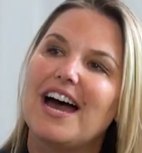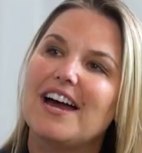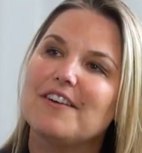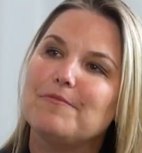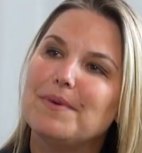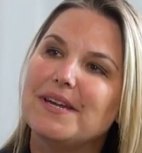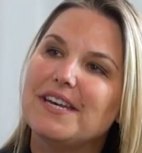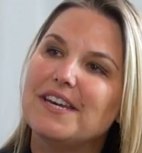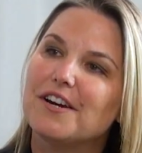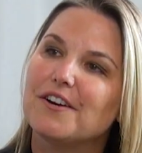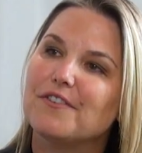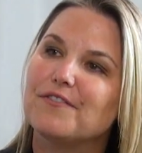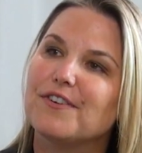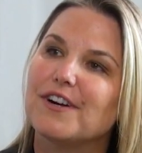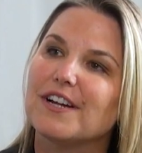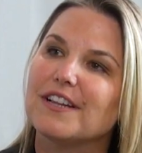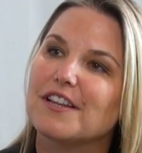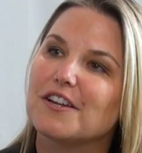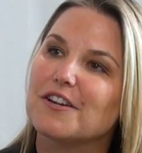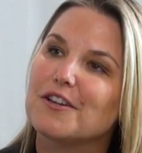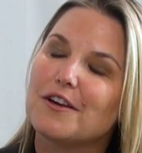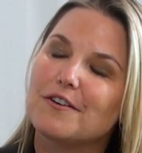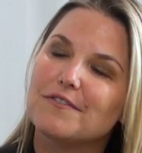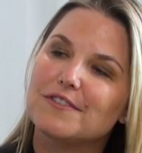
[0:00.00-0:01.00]
I've been here for a
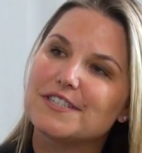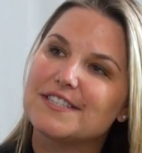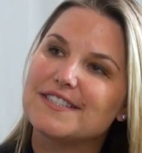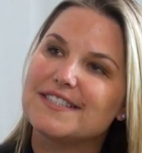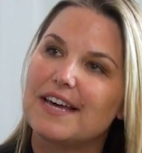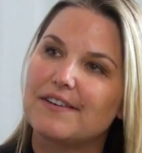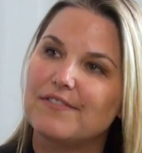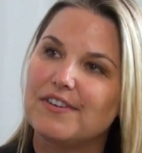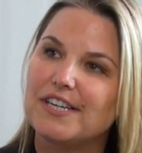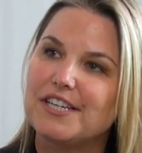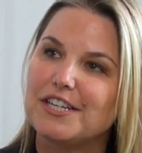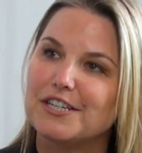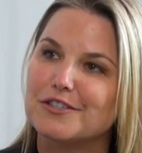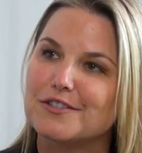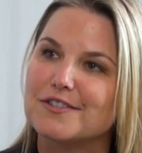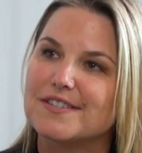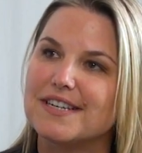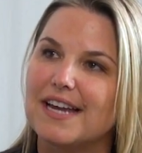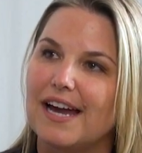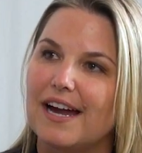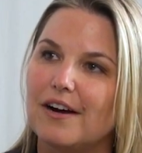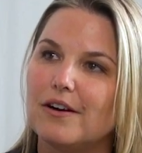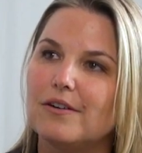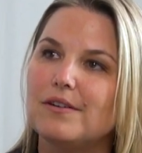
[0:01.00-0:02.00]
little over 7
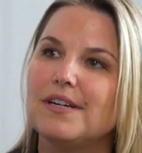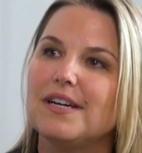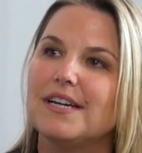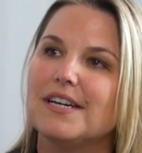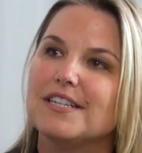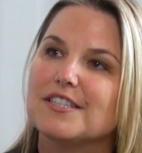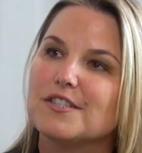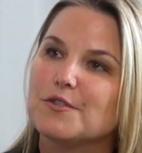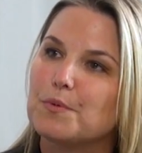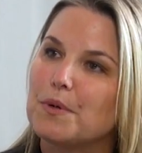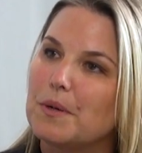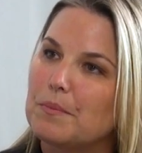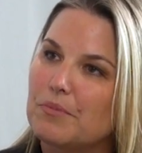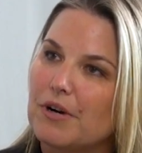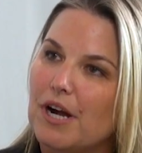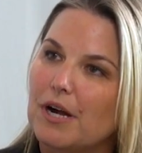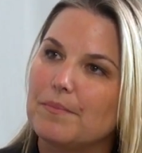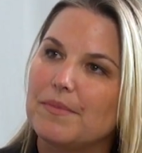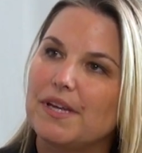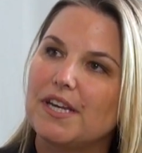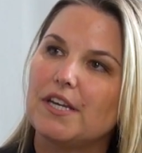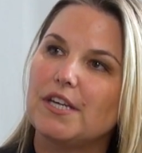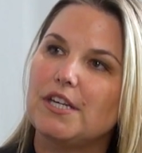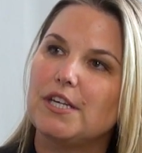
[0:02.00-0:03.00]
years now. It's what
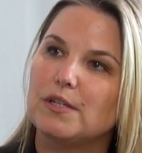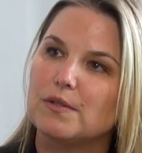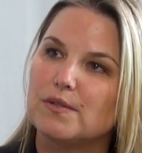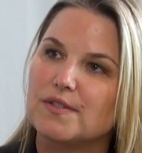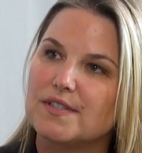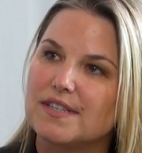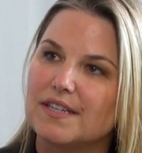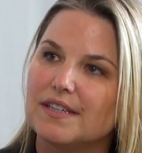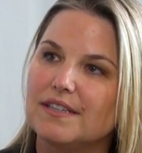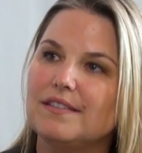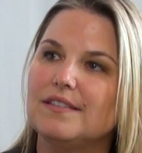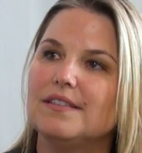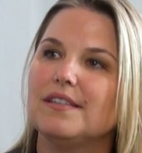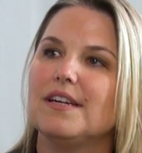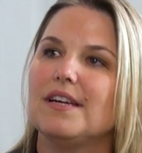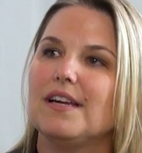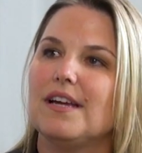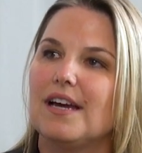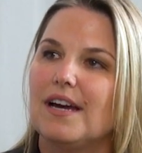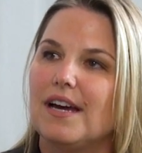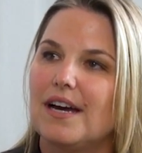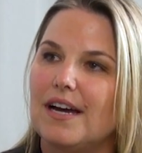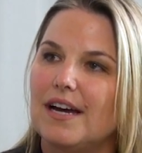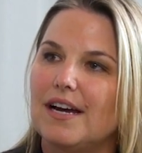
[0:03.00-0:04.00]
brought me to Houston.
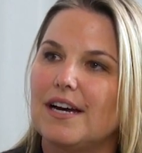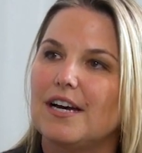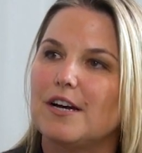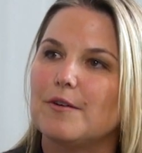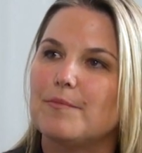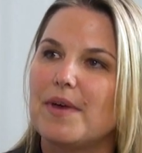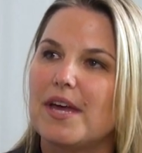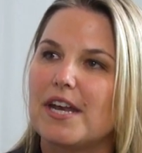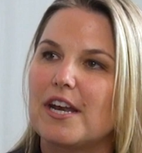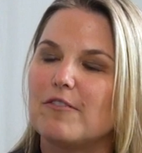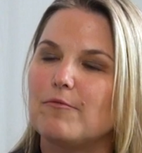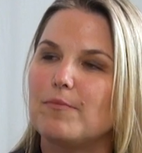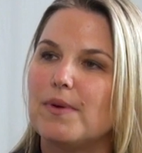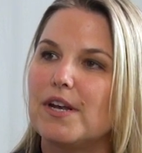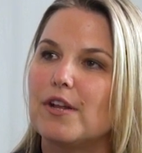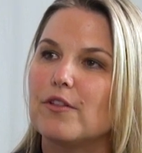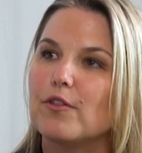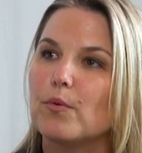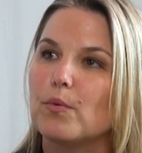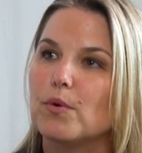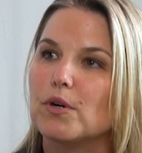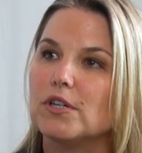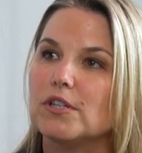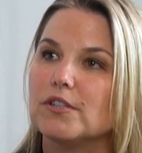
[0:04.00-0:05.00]
And I've been in
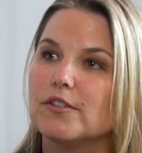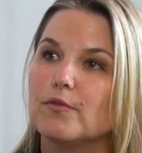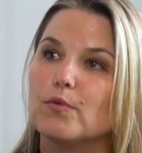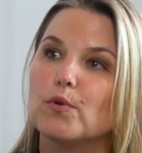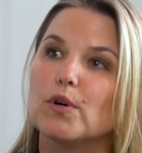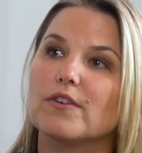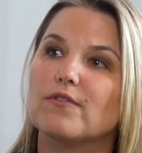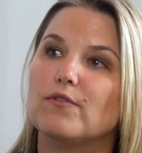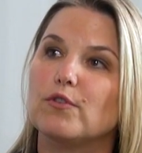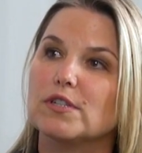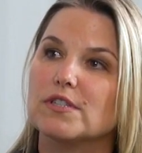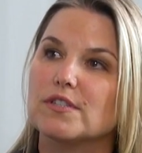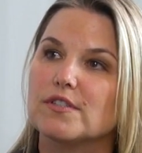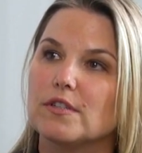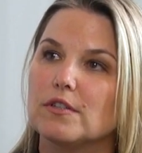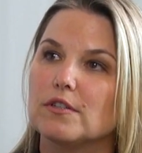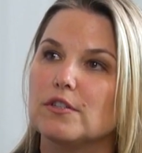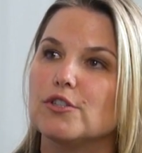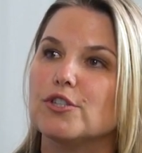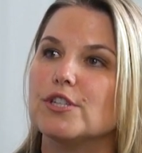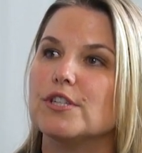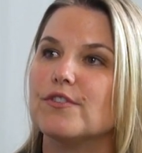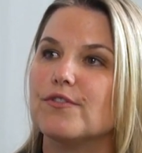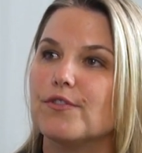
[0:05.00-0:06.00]
the world of workforce
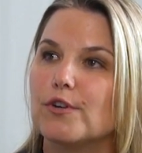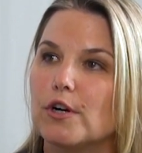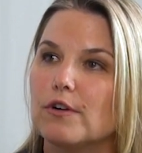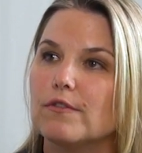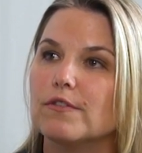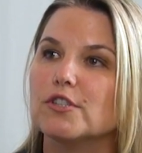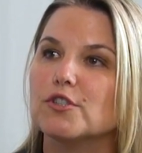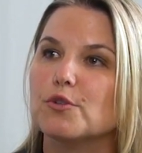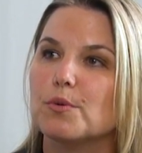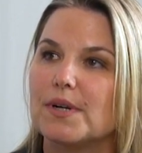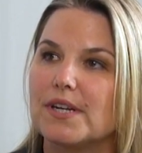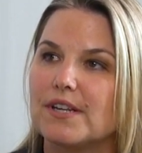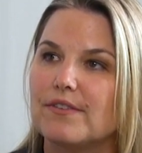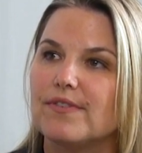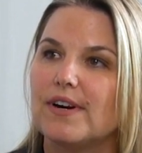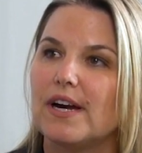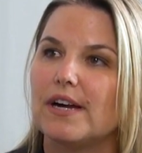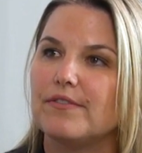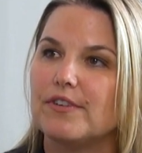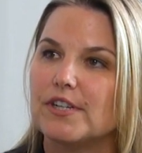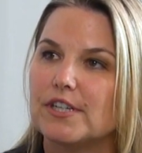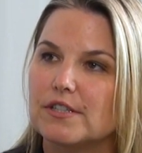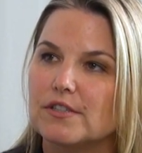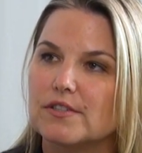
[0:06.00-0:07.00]
solutions for over
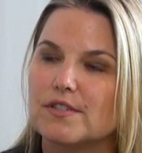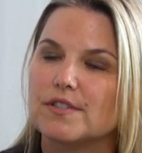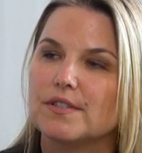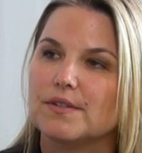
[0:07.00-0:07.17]
25 years.